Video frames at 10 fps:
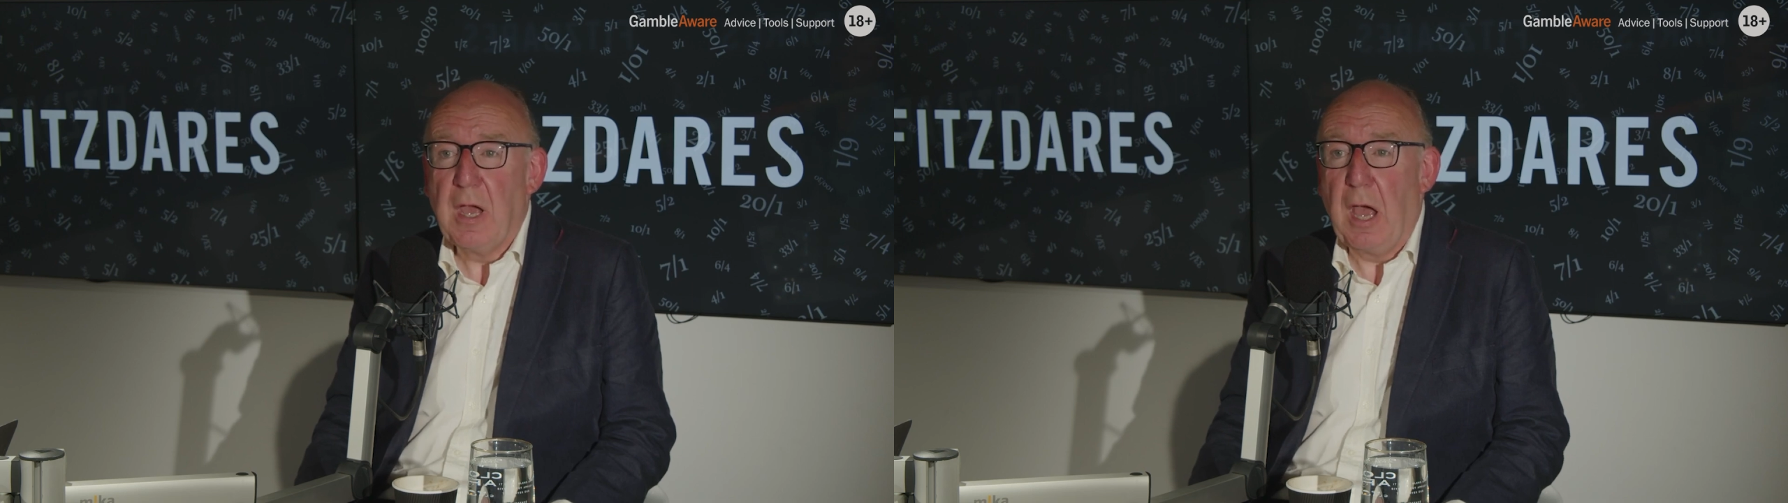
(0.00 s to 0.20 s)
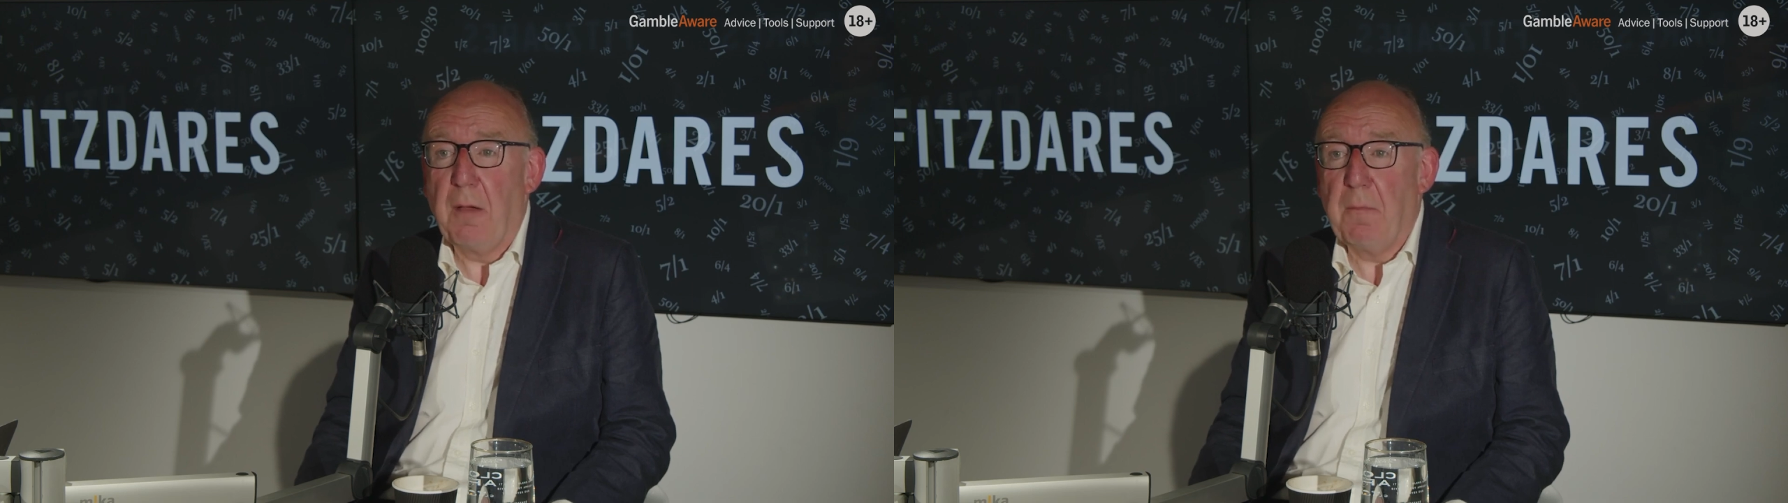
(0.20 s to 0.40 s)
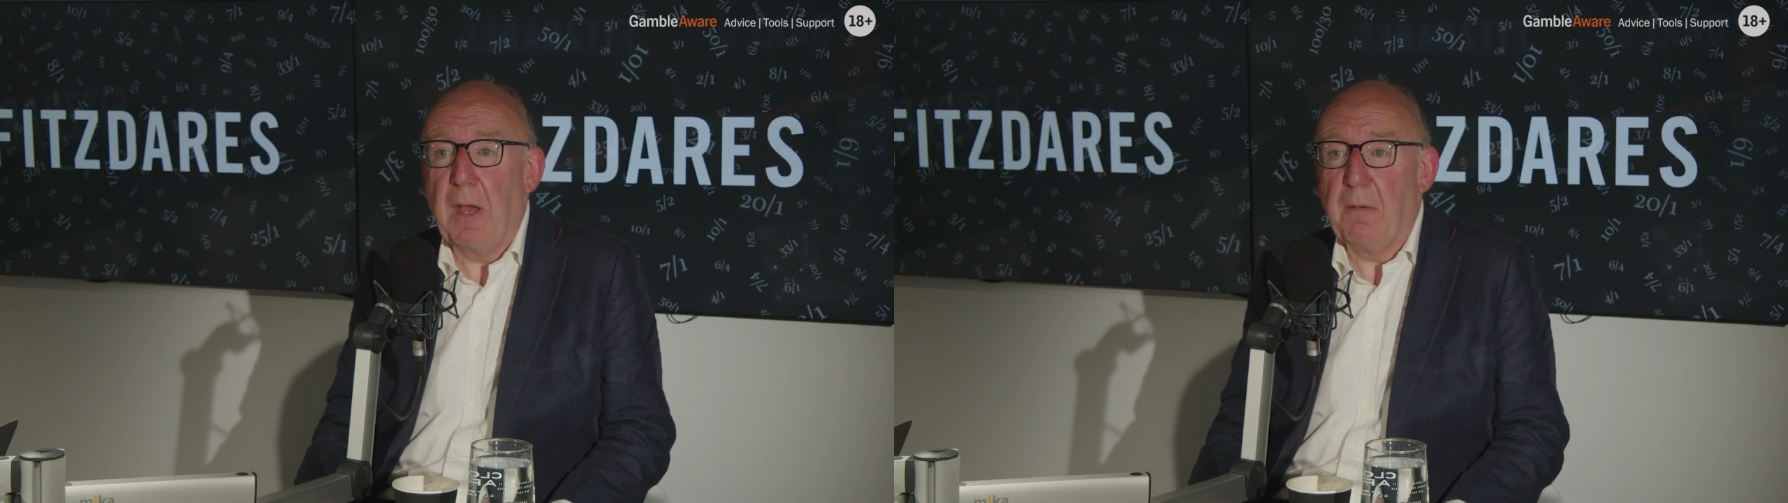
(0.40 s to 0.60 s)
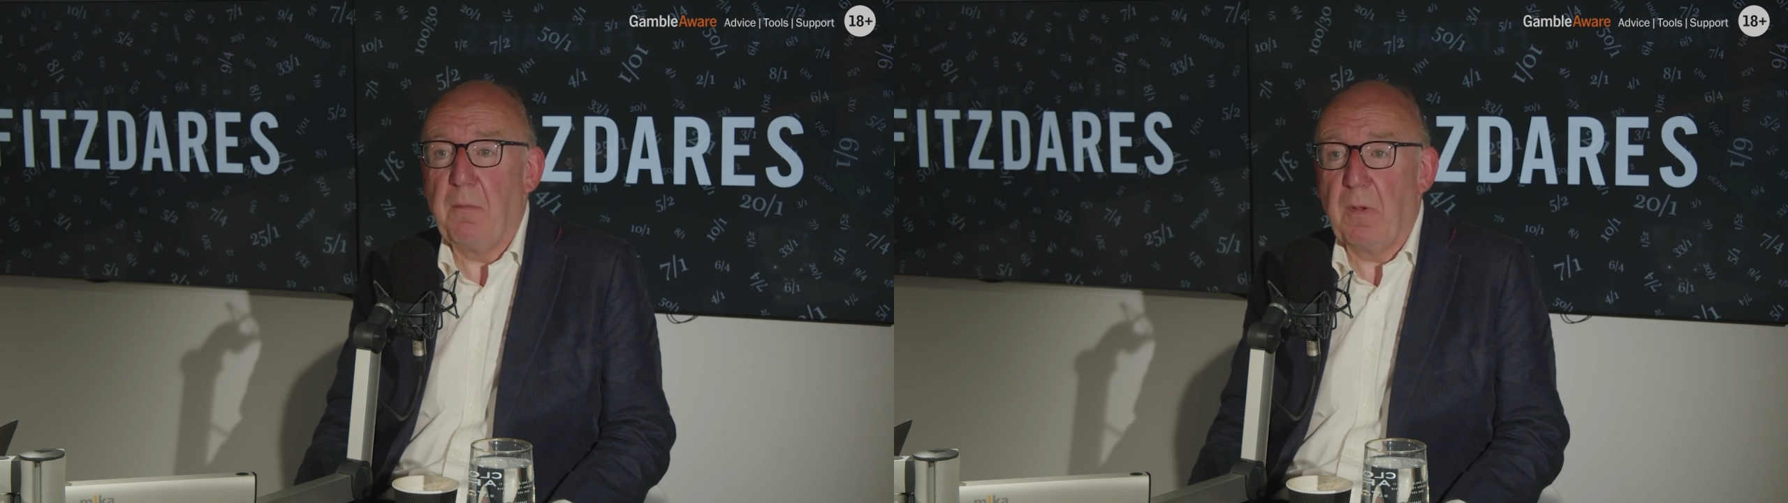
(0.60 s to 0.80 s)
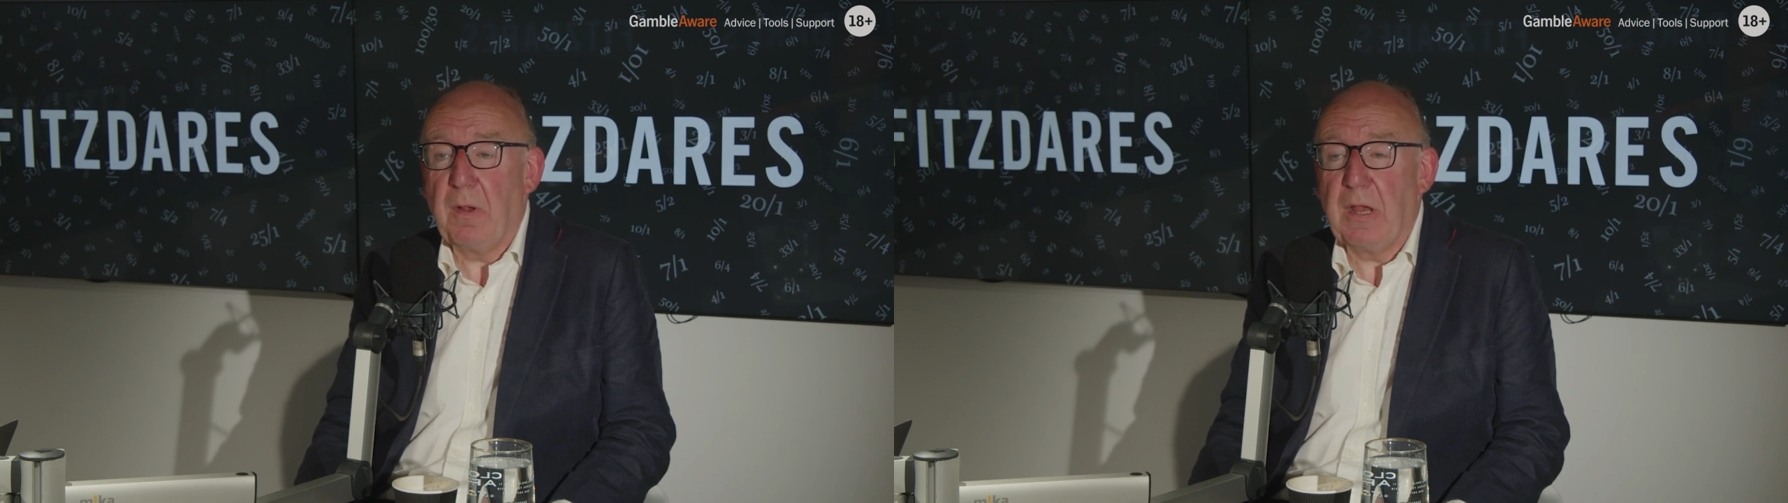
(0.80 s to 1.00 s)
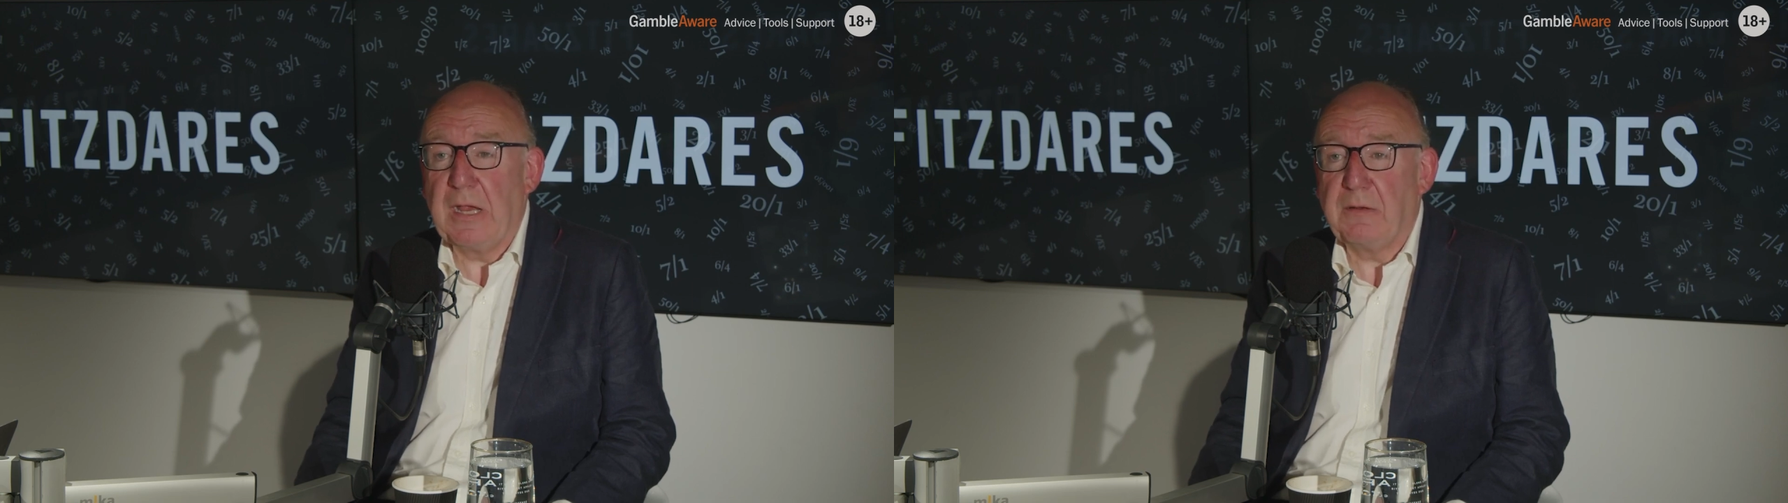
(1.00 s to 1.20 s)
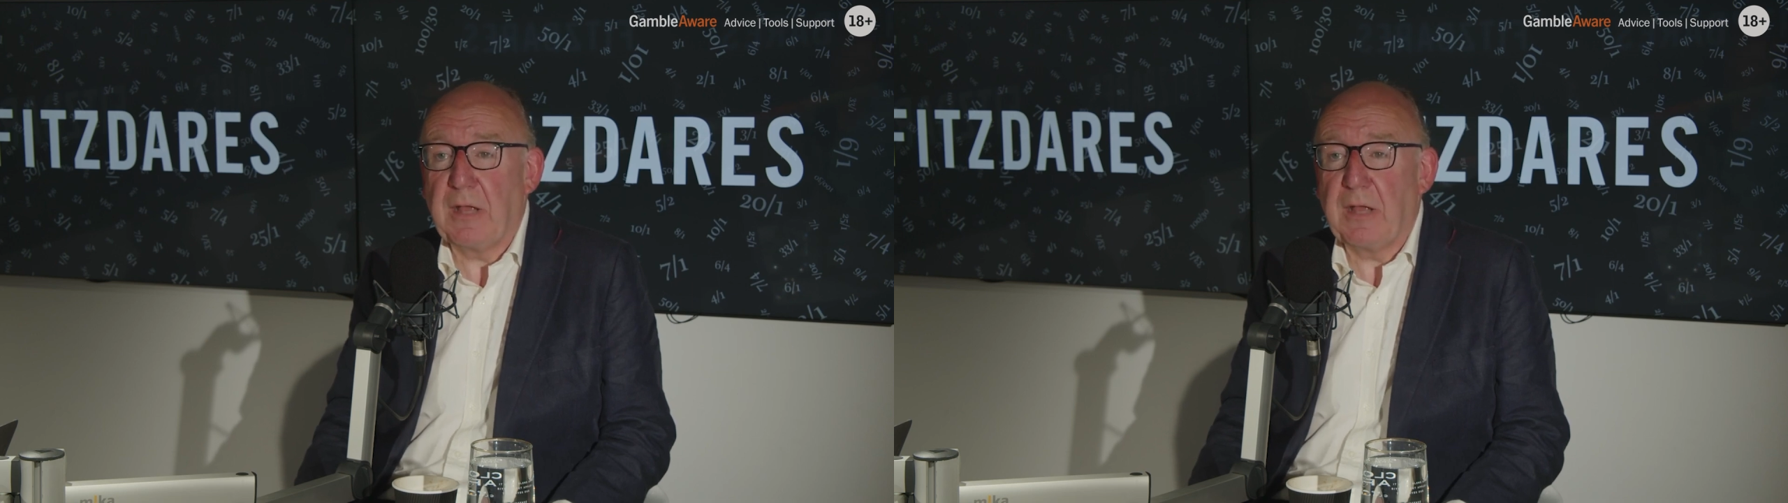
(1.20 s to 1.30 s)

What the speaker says: he